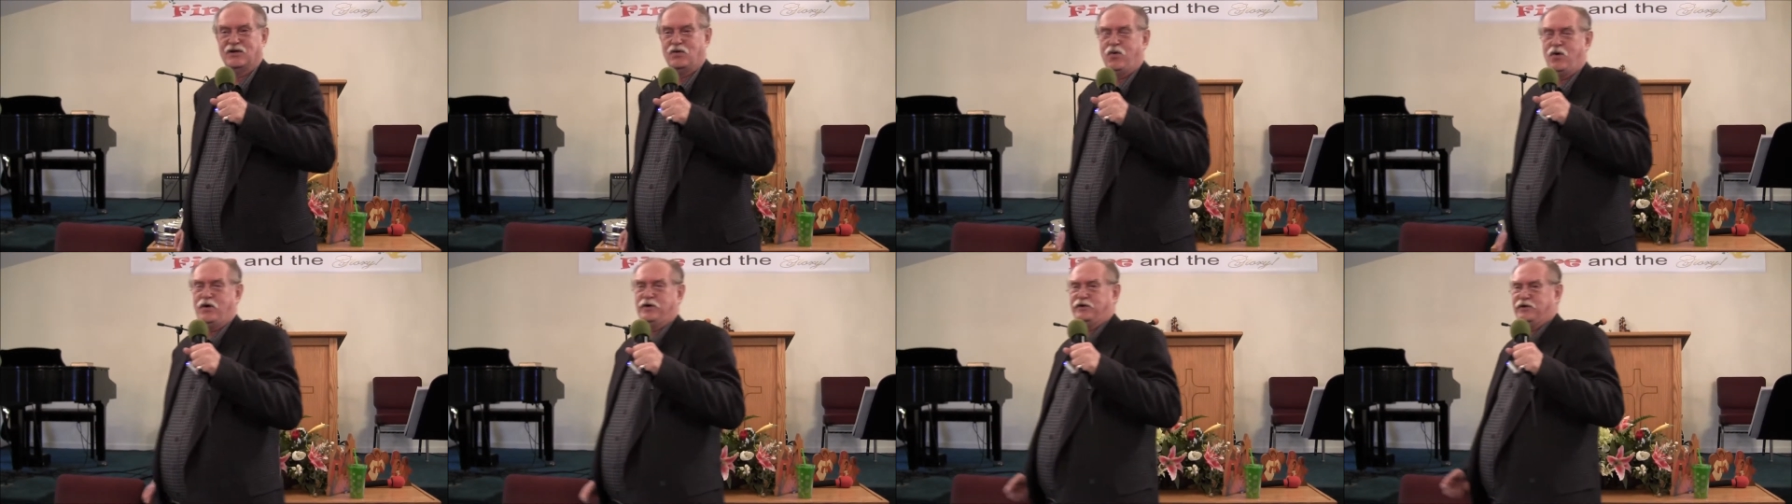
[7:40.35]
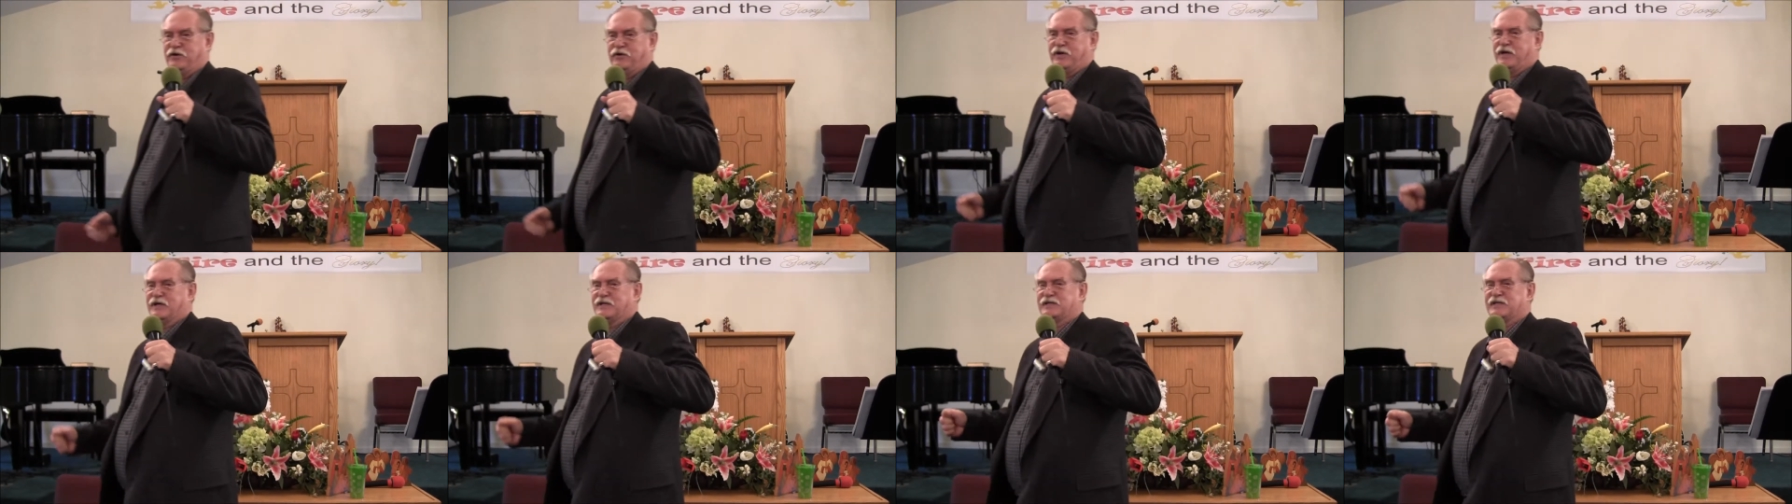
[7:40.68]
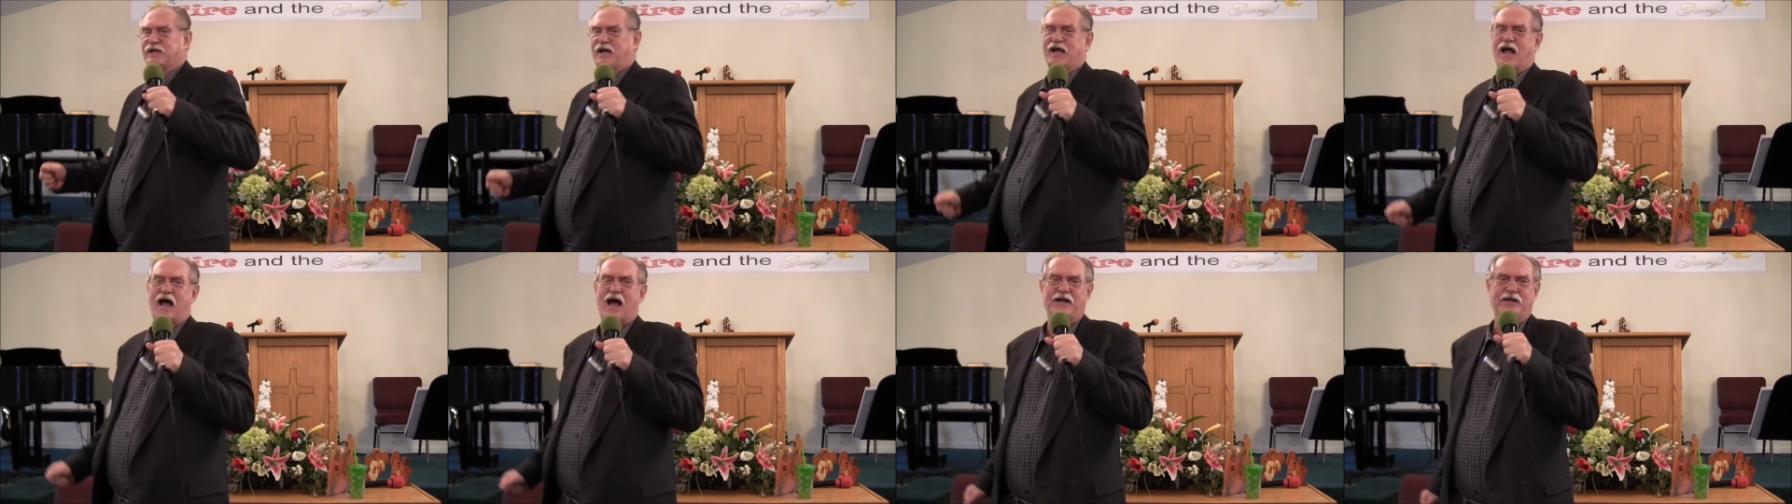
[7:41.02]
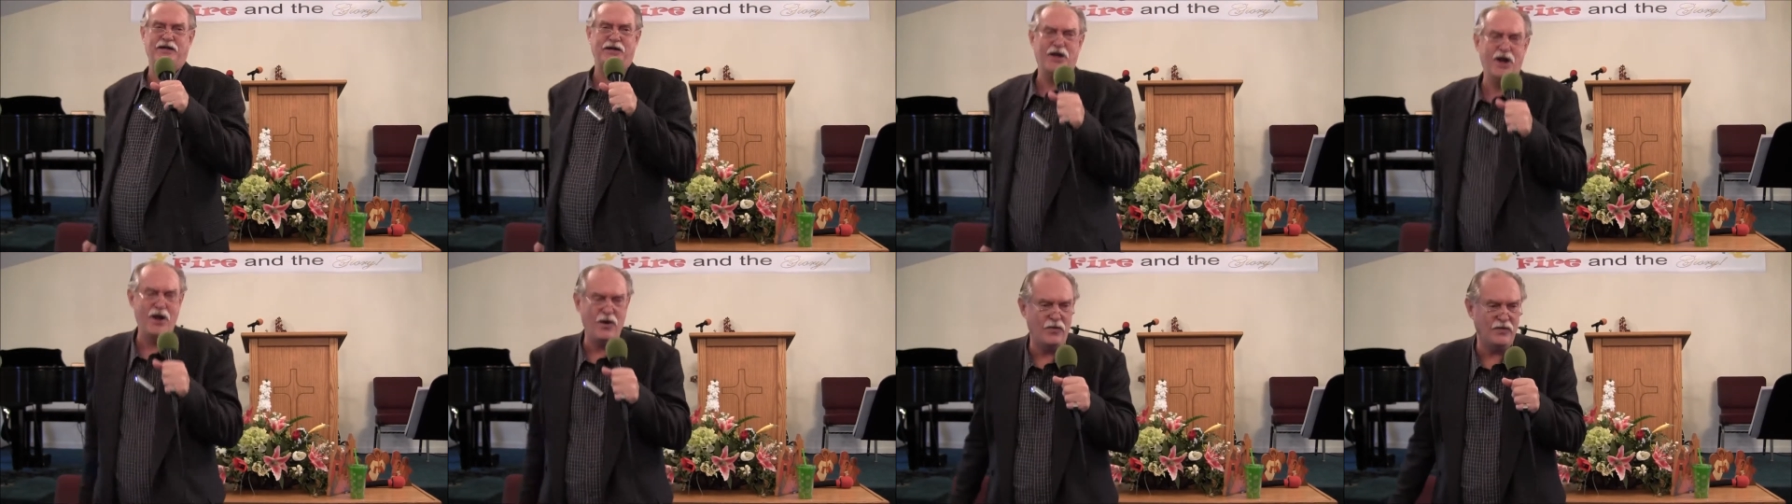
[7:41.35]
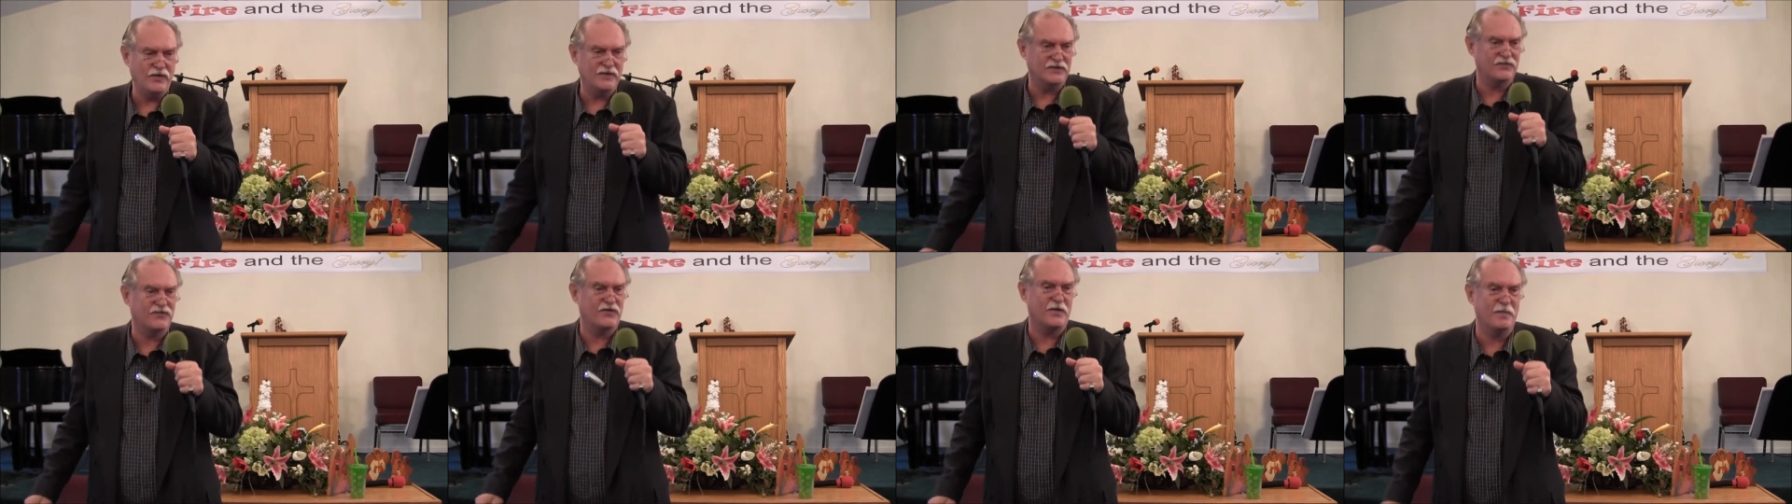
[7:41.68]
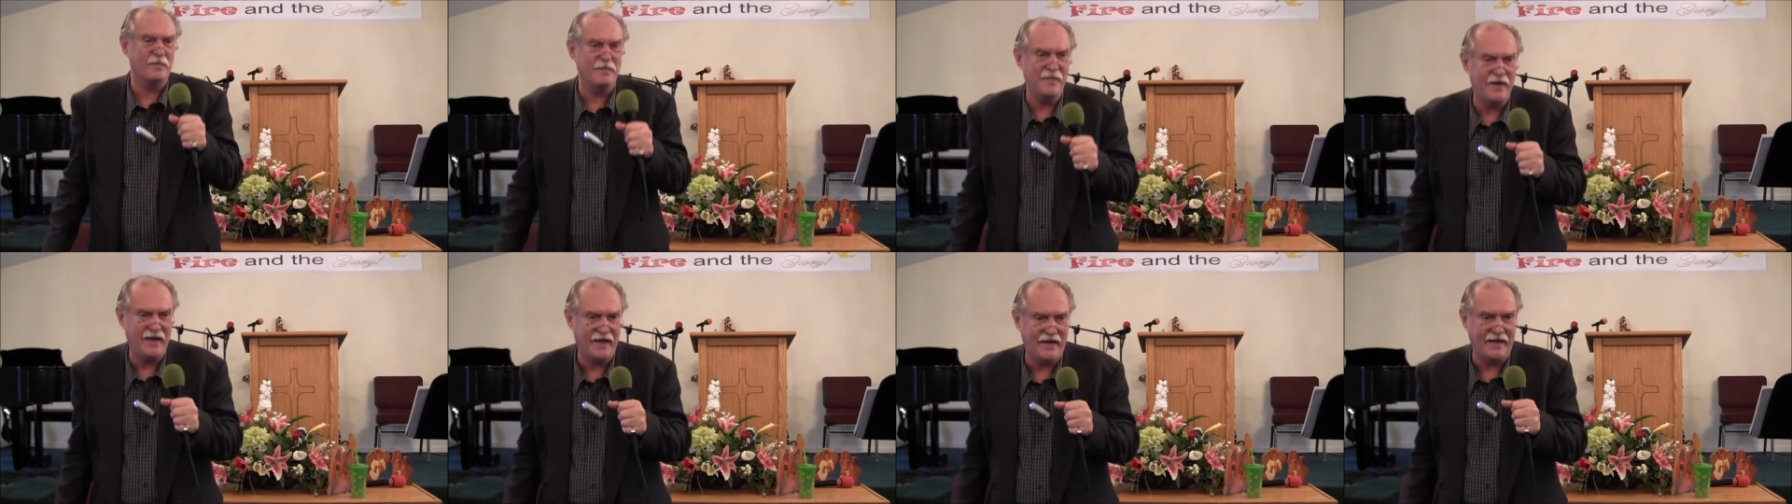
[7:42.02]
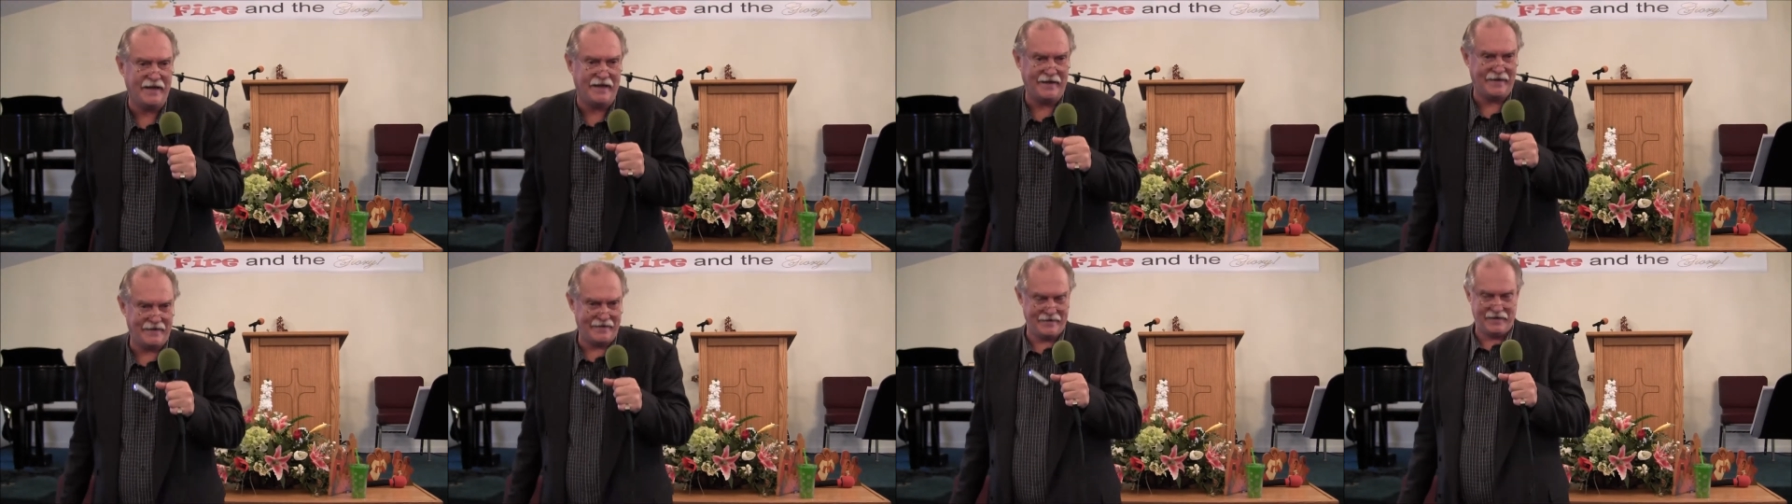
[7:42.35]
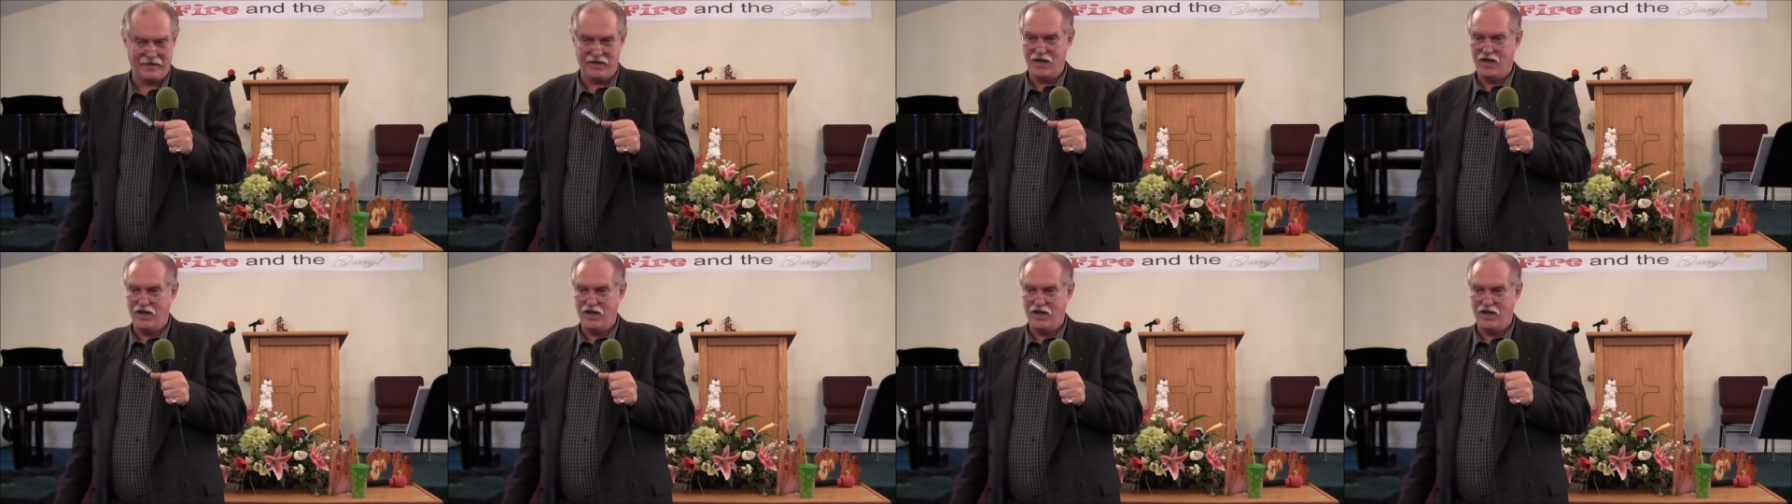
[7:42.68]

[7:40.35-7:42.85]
it, to where you can say, I know it's for me.